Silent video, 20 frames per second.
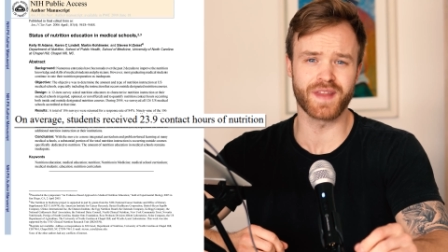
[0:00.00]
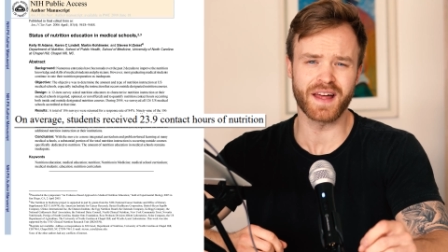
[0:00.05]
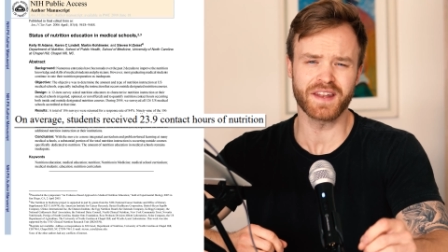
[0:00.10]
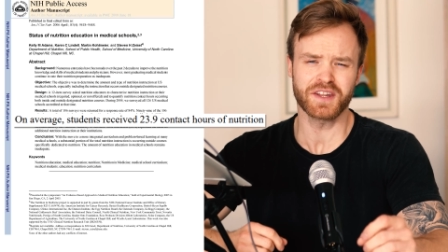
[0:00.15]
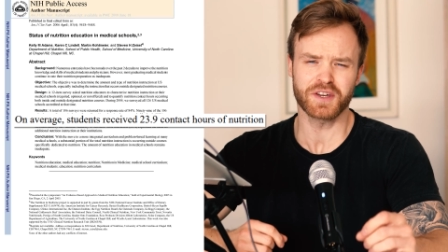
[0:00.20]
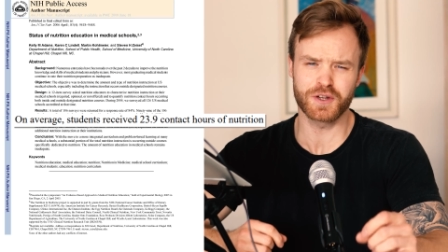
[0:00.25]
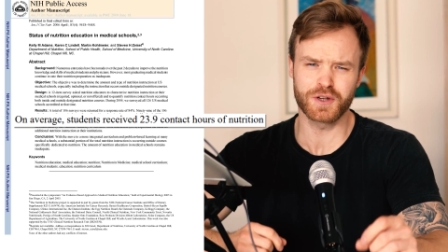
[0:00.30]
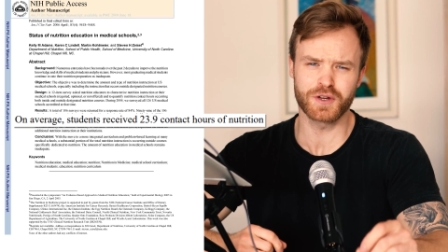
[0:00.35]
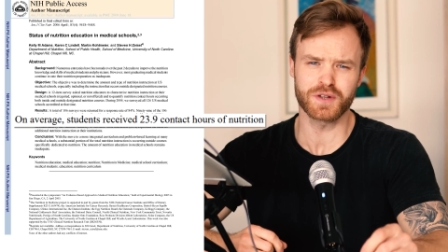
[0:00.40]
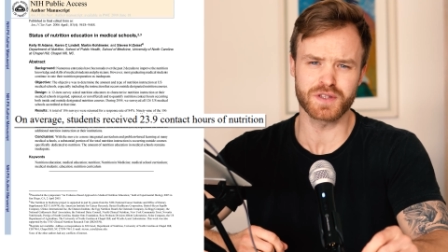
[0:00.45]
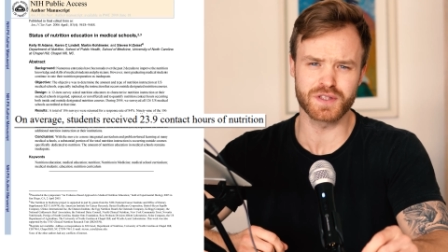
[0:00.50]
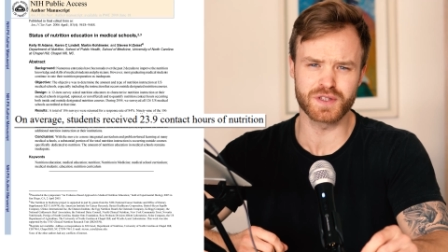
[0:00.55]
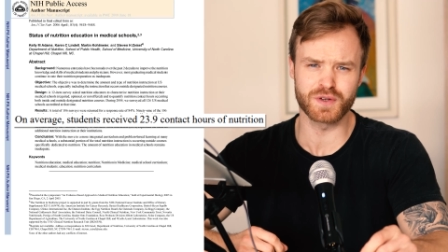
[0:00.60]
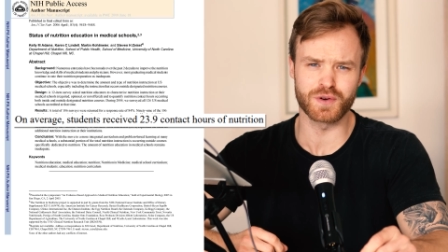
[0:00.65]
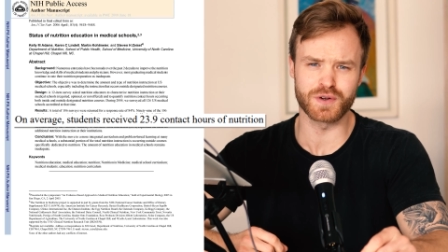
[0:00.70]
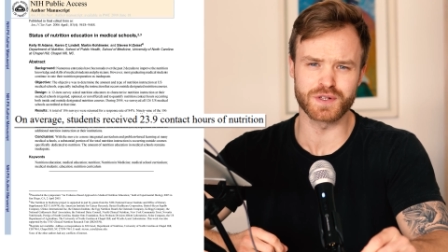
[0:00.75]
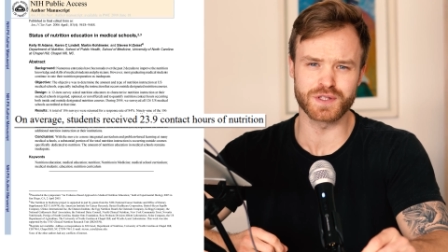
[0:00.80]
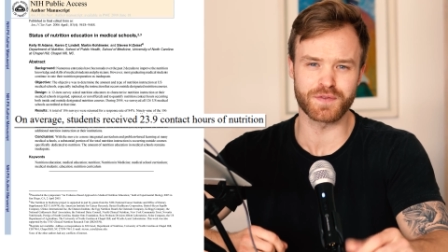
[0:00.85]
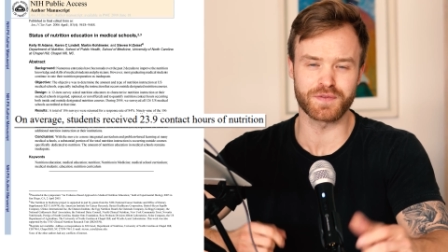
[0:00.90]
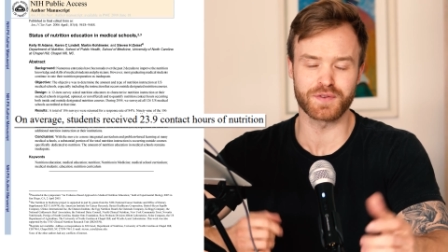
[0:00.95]
not a good
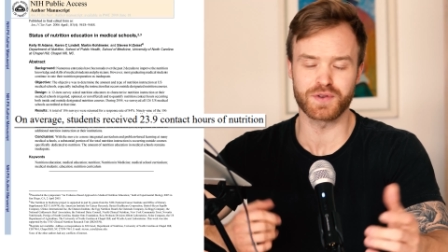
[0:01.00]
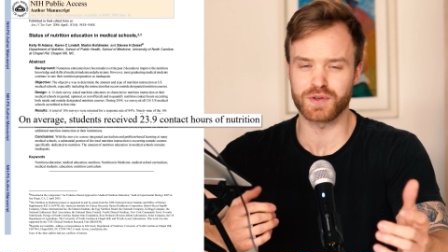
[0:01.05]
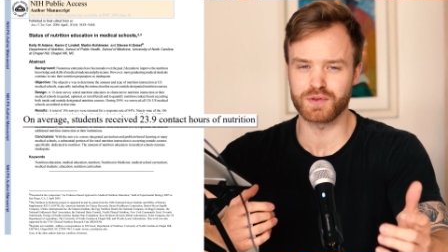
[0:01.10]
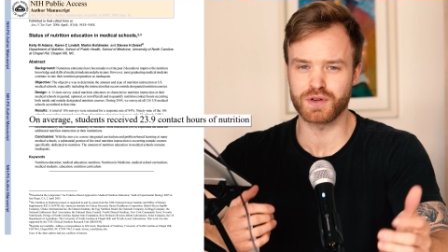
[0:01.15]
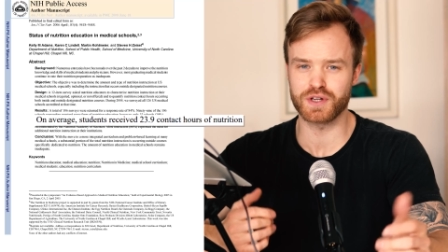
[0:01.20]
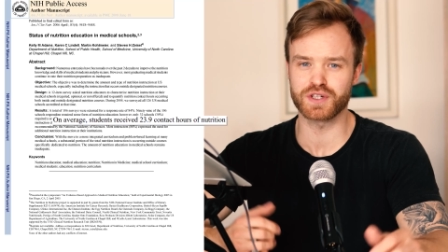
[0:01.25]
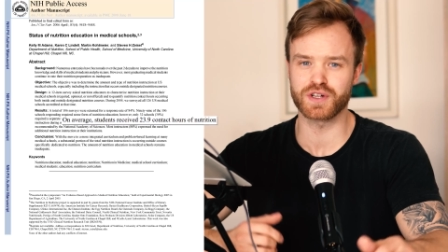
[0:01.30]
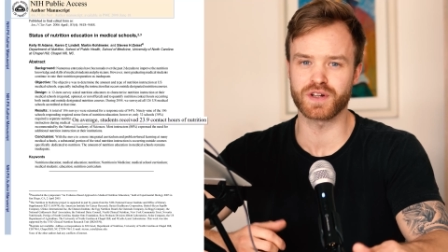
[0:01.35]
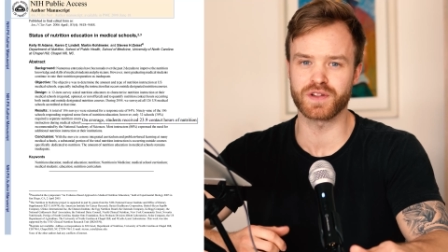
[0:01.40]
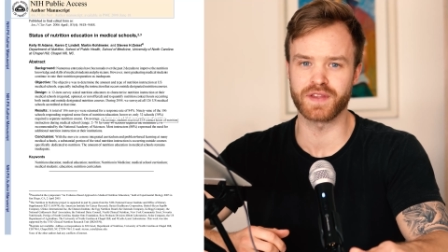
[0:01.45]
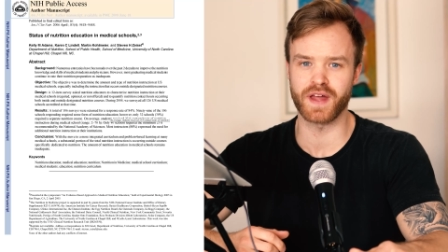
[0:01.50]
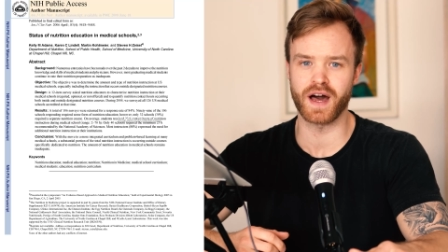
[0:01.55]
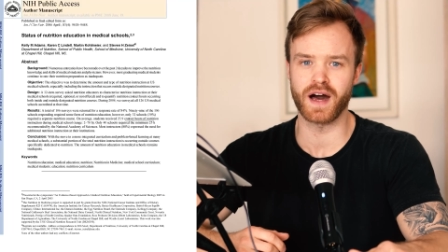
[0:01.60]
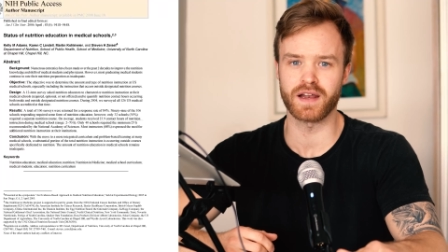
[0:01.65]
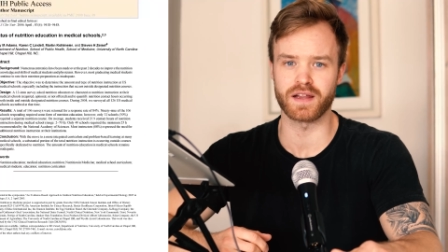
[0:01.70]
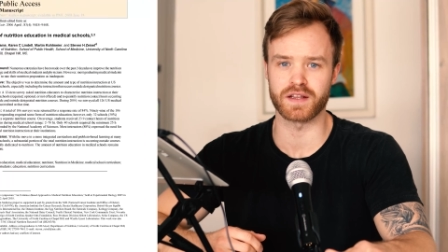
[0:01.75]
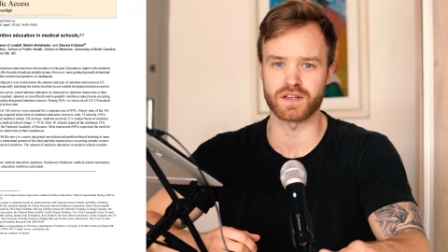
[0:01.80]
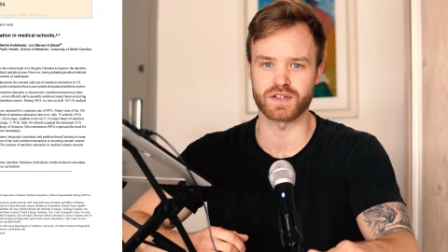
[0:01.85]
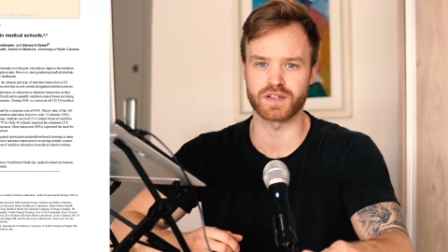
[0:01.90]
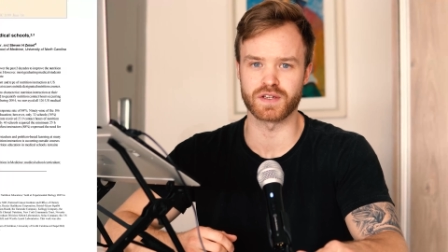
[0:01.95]
source of nutritional
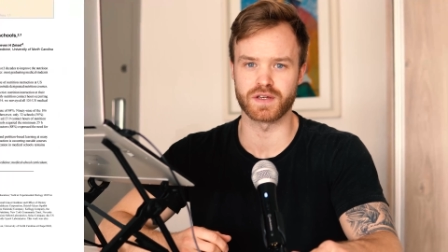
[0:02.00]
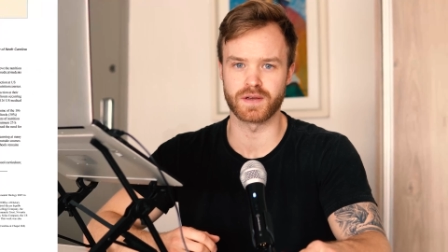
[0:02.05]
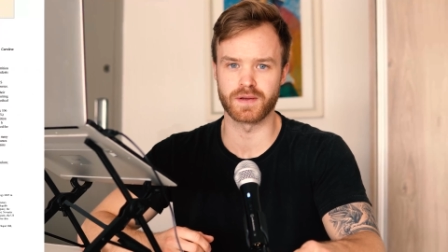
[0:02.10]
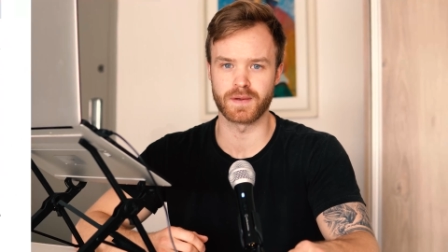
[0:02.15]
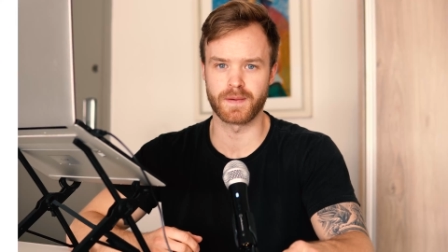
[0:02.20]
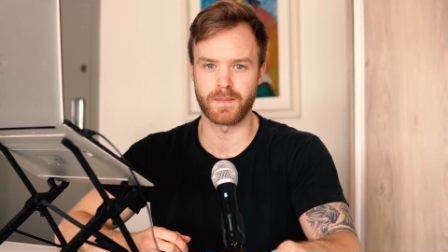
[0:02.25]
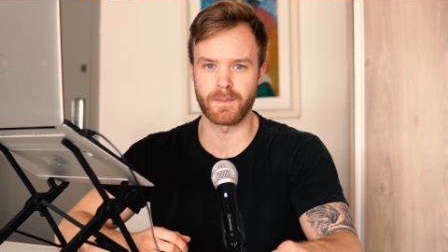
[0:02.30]
knowledge.